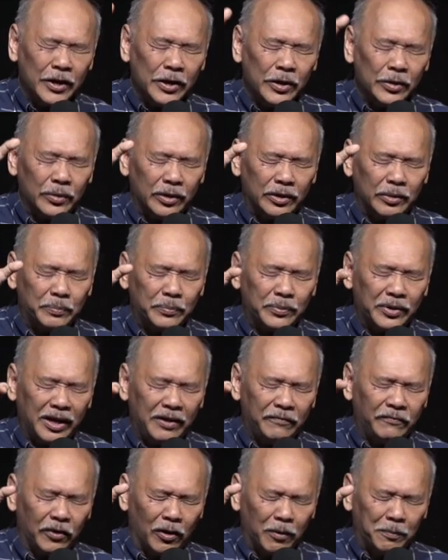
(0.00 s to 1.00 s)
We want to pray
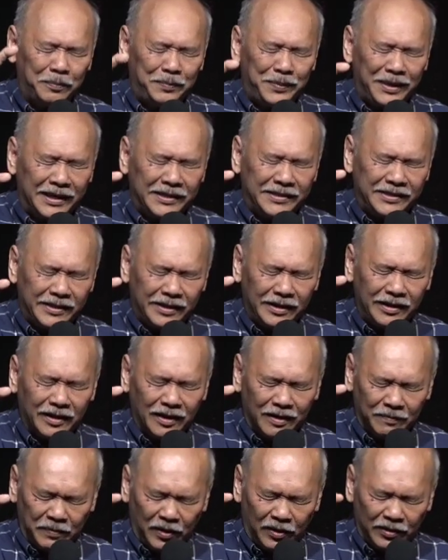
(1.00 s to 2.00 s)
for your blessing
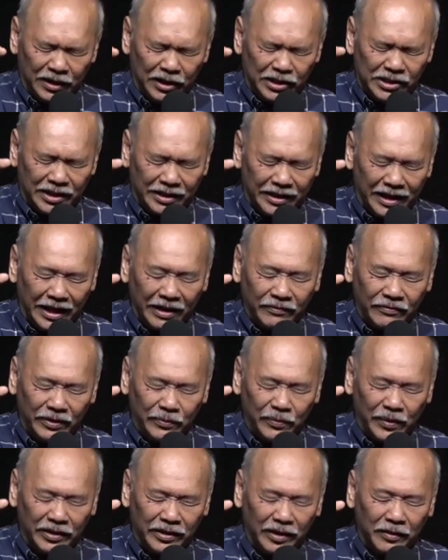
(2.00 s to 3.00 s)
upon each and every
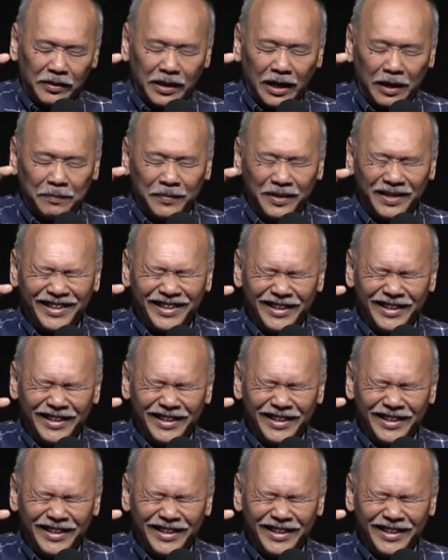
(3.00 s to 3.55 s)
one of them.